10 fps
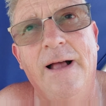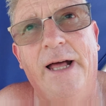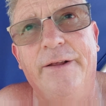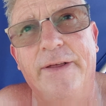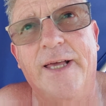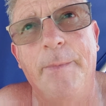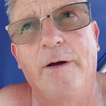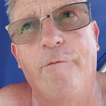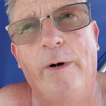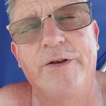and if they're coming
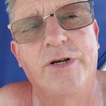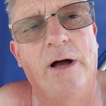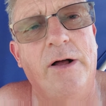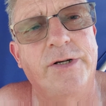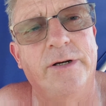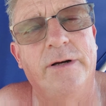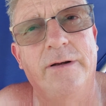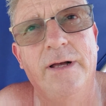off one charger,